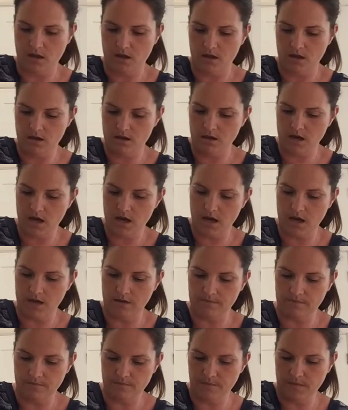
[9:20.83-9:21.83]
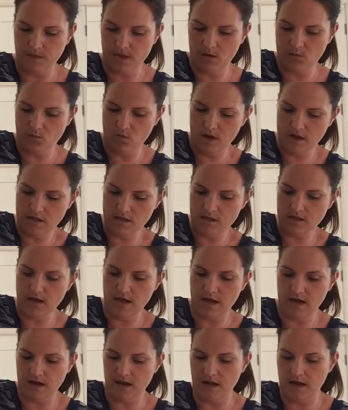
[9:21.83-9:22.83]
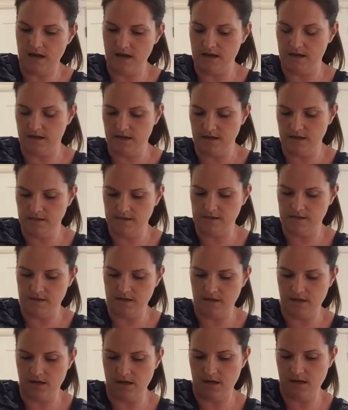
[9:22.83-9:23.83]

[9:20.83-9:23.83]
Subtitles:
Okay, and when that has